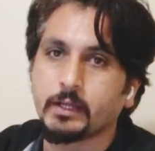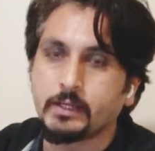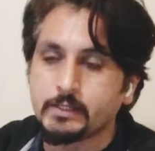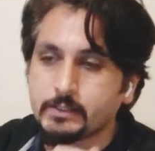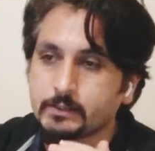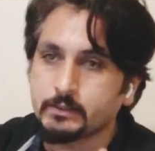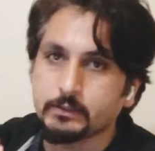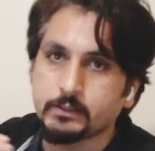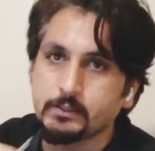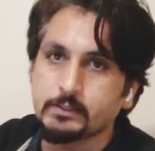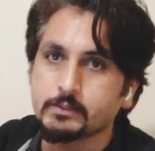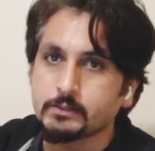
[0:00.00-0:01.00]
is
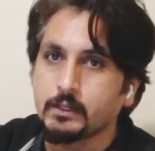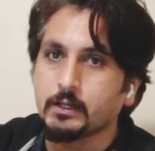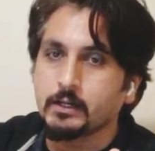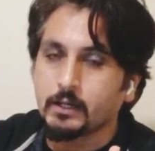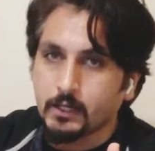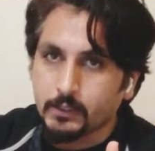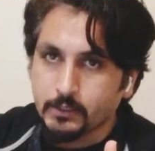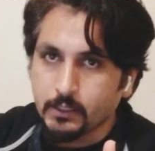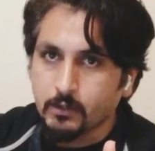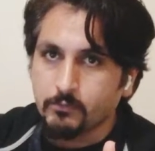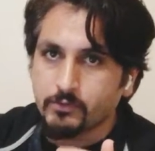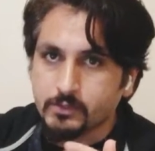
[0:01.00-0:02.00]
this is a kind
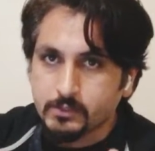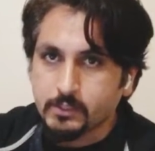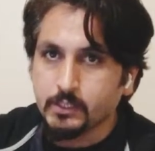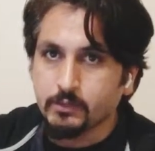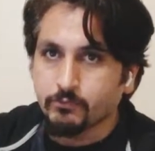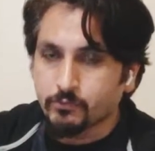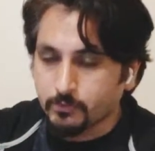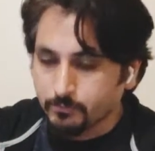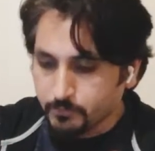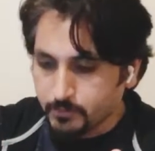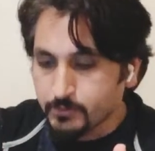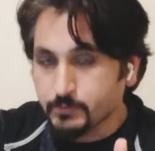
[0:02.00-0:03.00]
of escape from
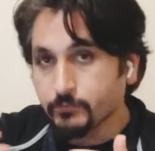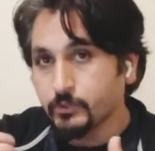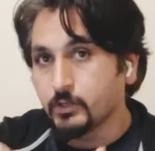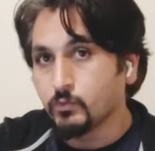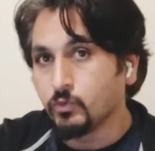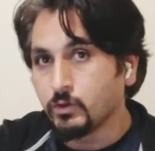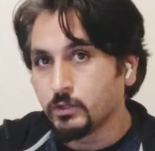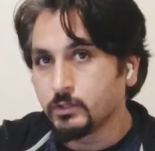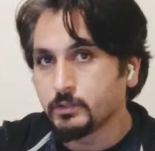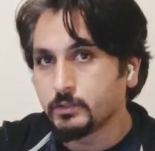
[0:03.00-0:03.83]
this real world.